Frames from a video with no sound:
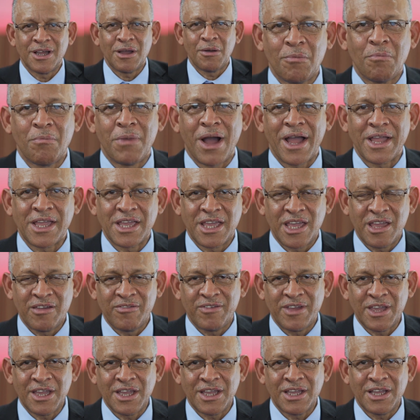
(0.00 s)
by
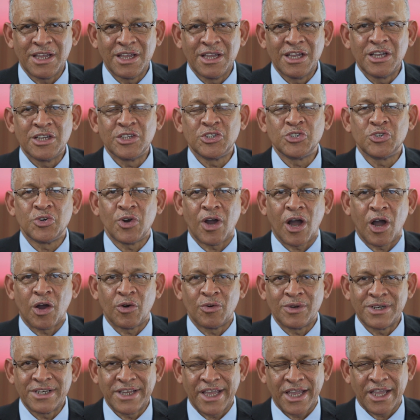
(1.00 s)
giving to
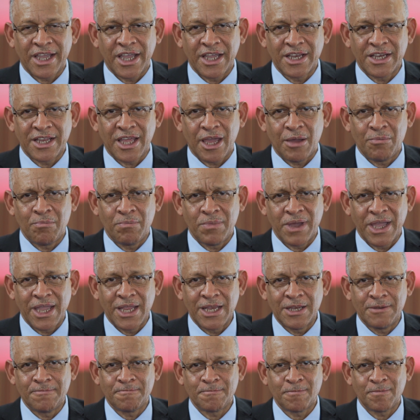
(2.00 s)
our Decade
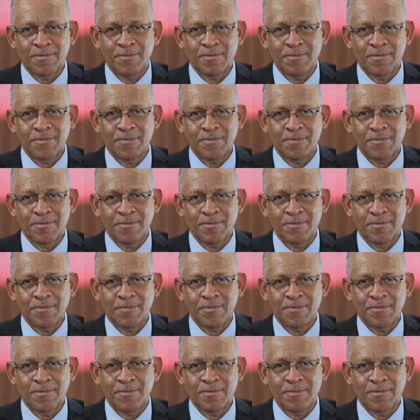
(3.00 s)
Campaign.